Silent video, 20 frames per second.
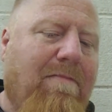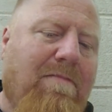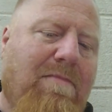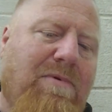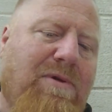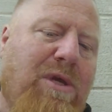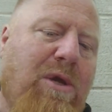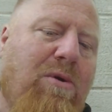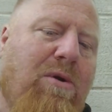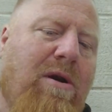
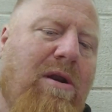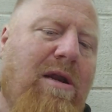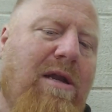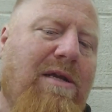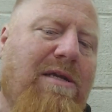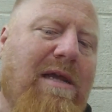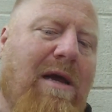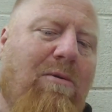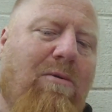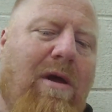see what it
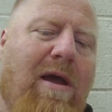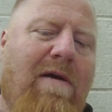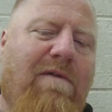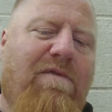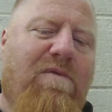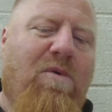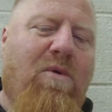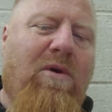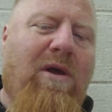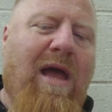is, that way I
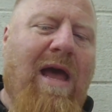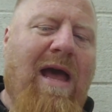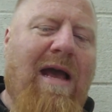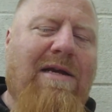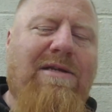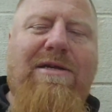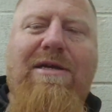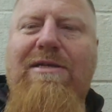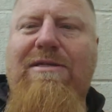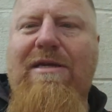have quick
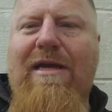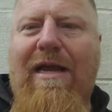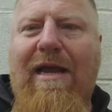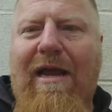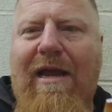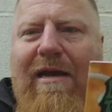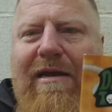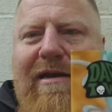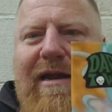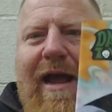access
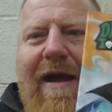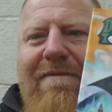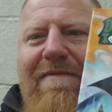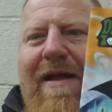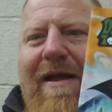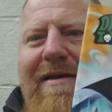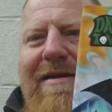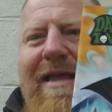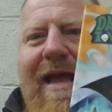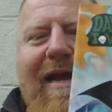and have
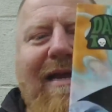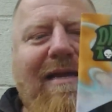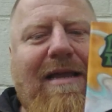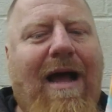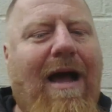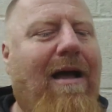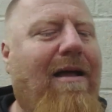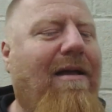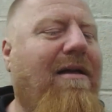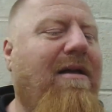that
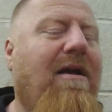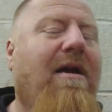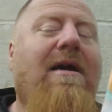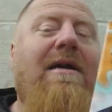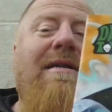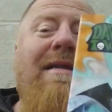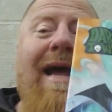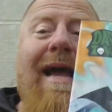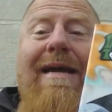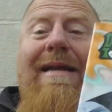
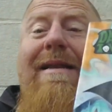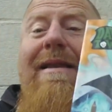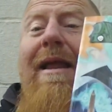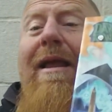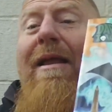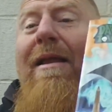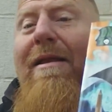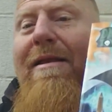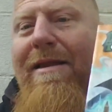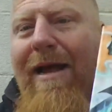
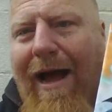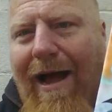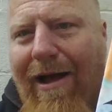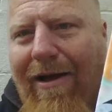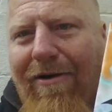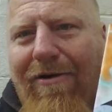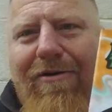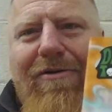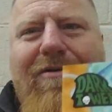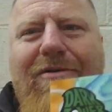
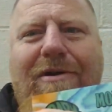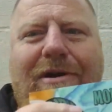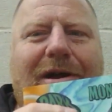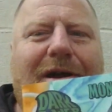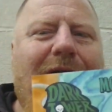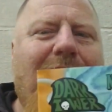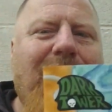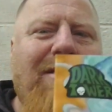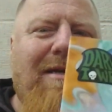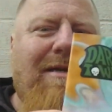tactile
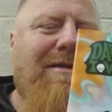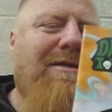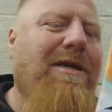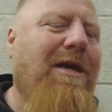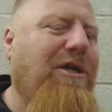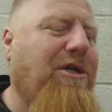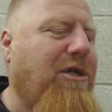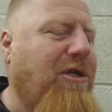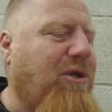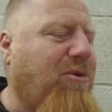
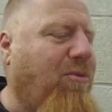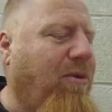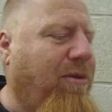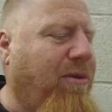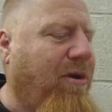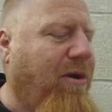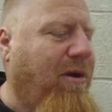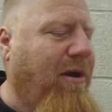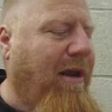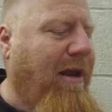sensations
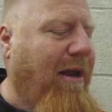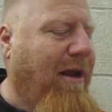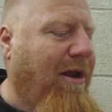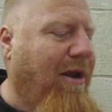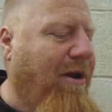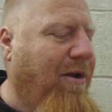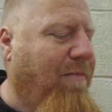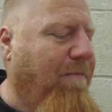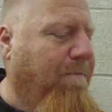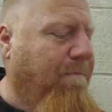with it
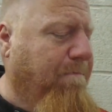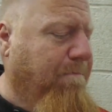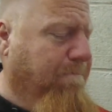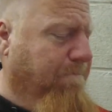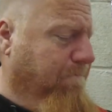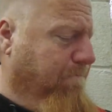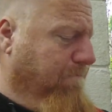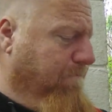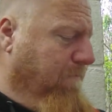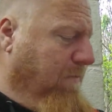in
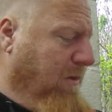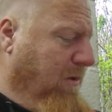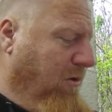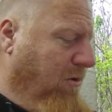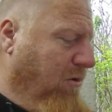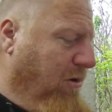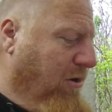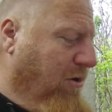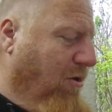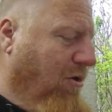
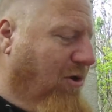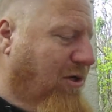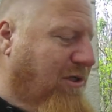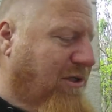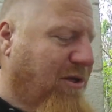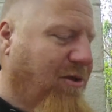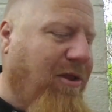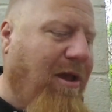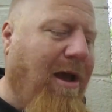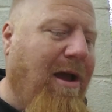regards
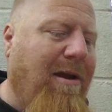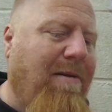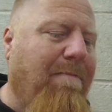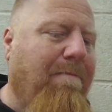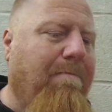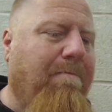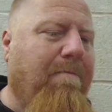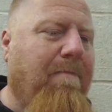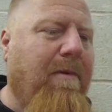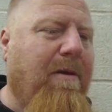to that.
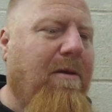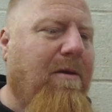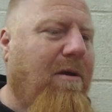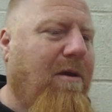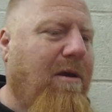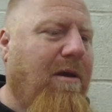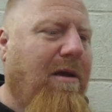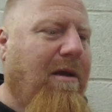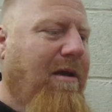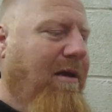
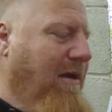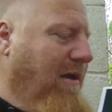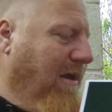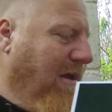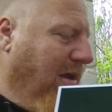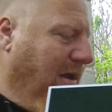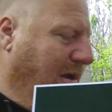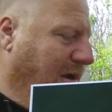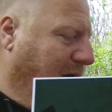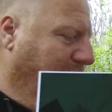
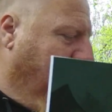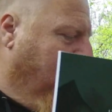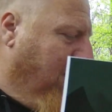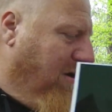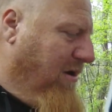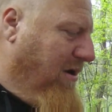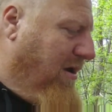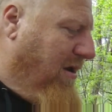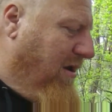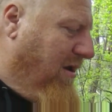
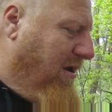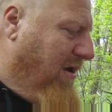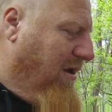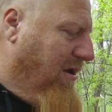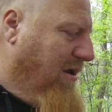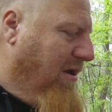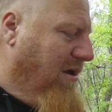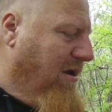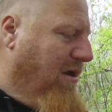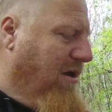And
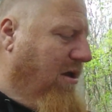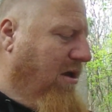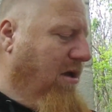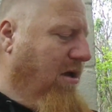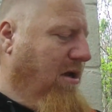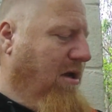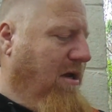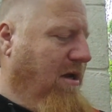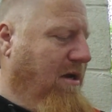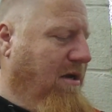
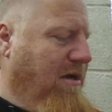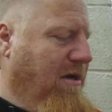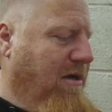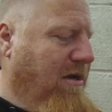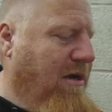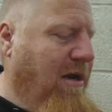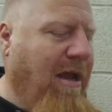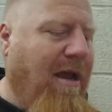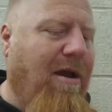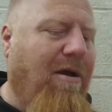
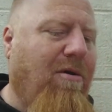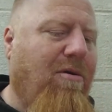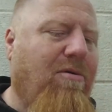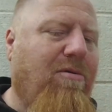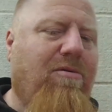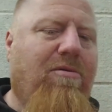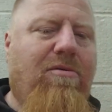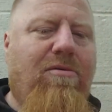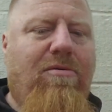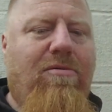now,
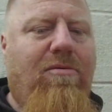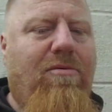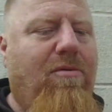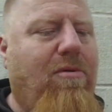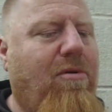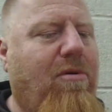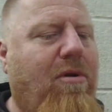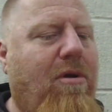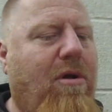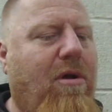
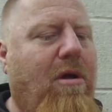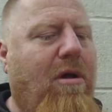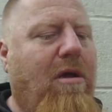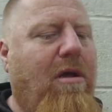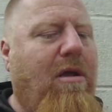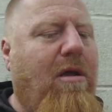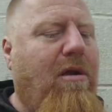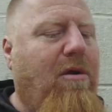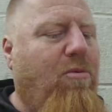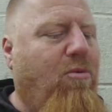
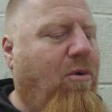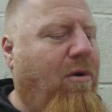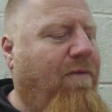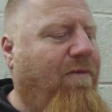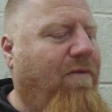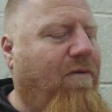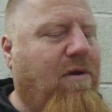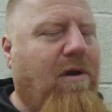wonderful